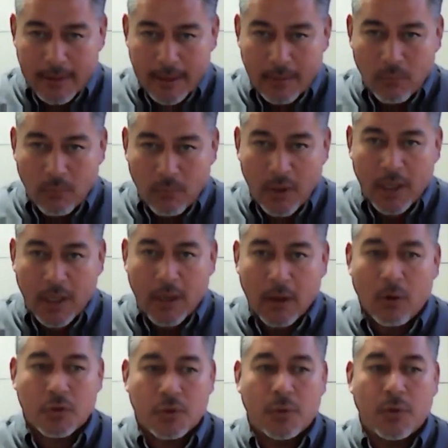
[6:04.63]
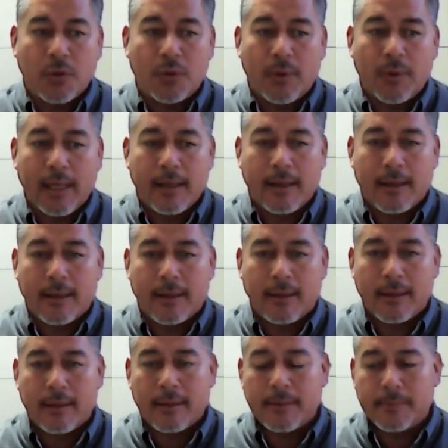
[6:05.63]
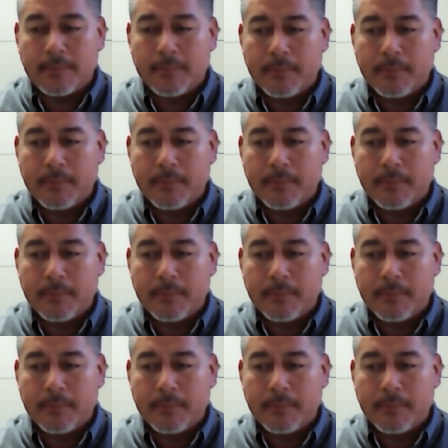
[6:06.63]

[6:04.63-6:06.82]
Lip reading: then we can also do a